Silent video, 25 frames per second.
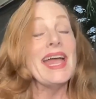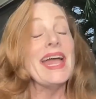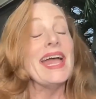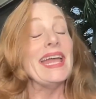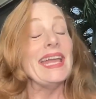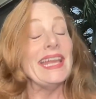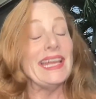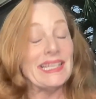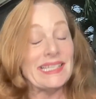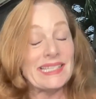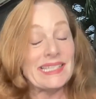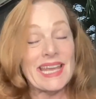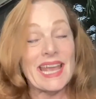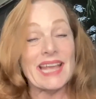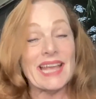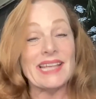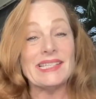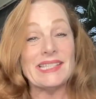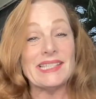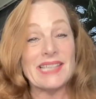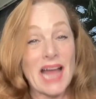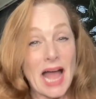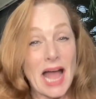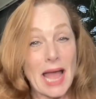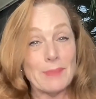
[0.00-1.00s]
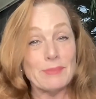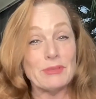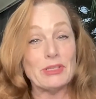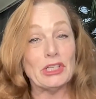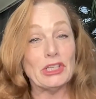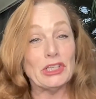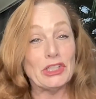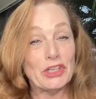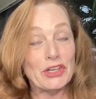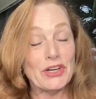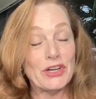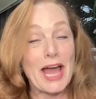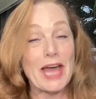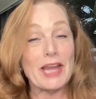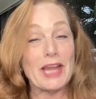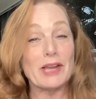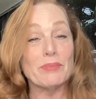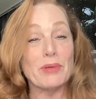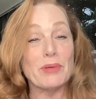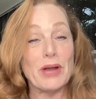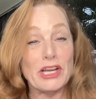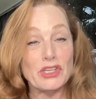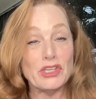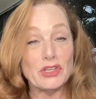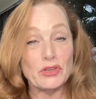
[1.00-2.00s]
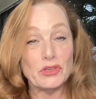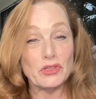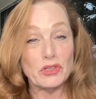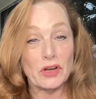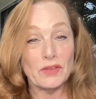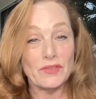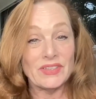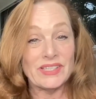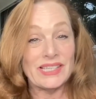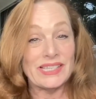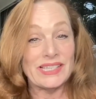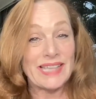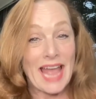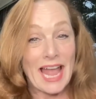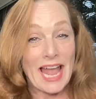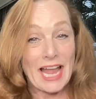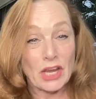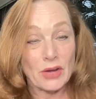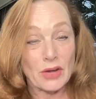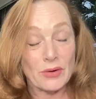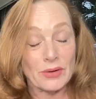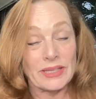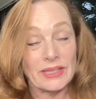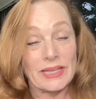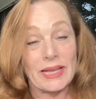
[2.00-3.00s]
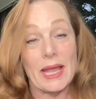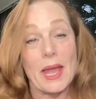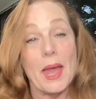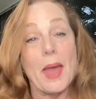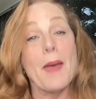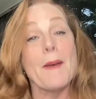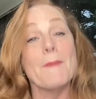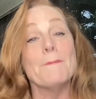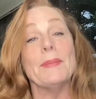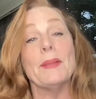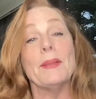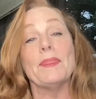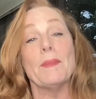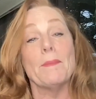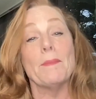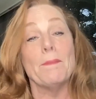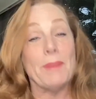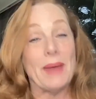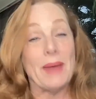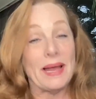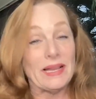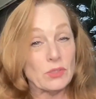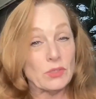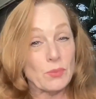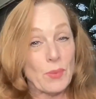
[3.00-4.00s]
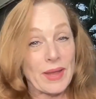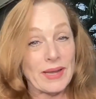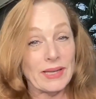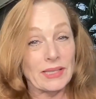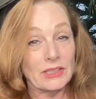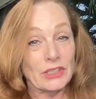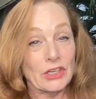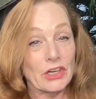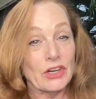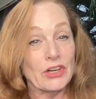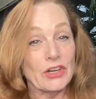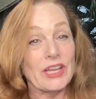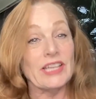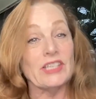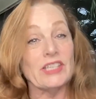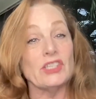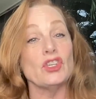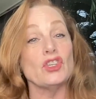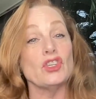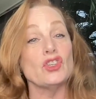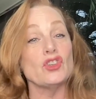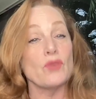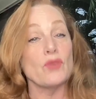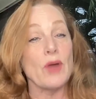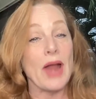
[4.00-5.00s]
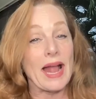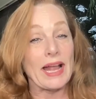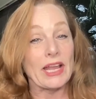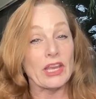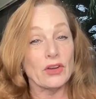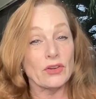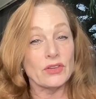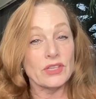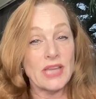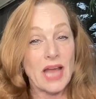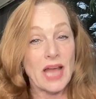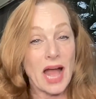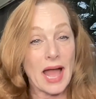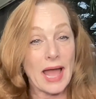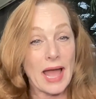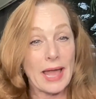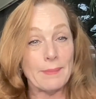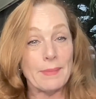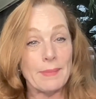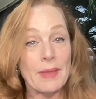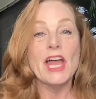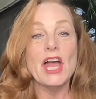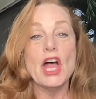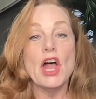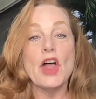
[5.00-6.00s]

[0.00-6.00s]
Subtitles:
It takes time to learn how to price your services accurately, but the best way to learn is to track your time.